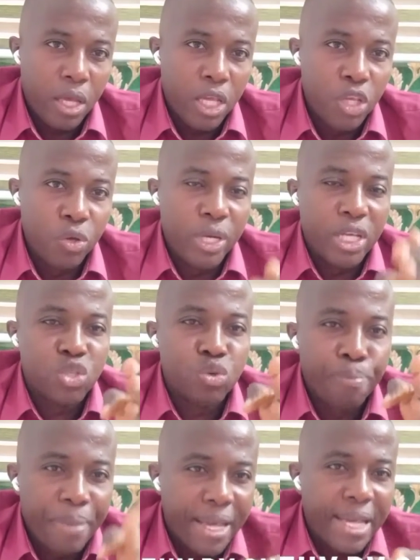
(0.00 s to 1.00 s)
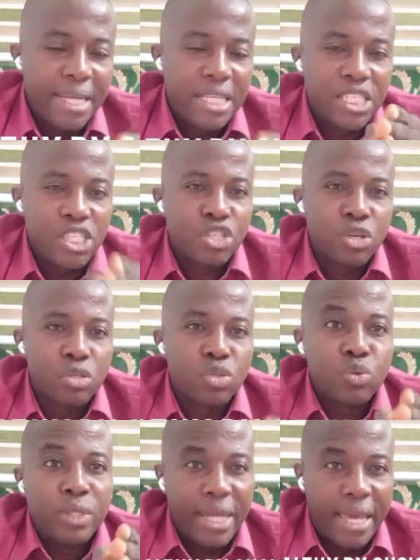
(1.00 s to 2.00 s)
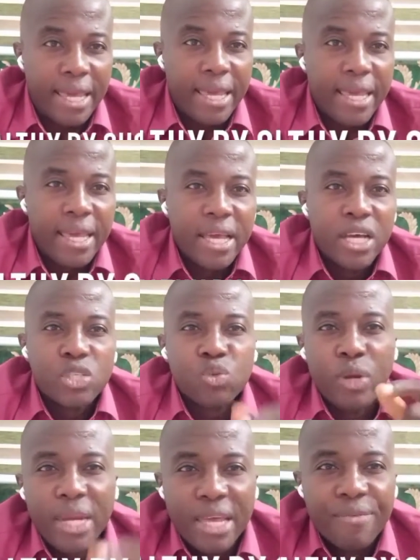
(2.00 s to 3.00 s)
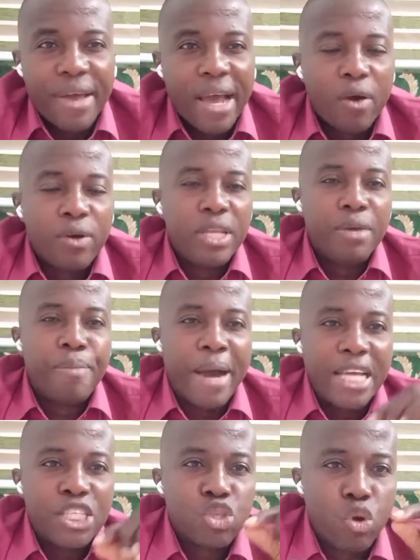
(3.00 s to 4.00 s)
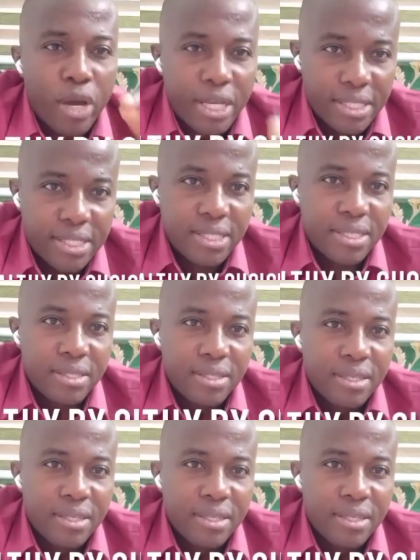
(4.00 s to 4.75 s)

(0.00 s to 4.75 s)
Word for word: You need to make a decision today to live healthy by choice,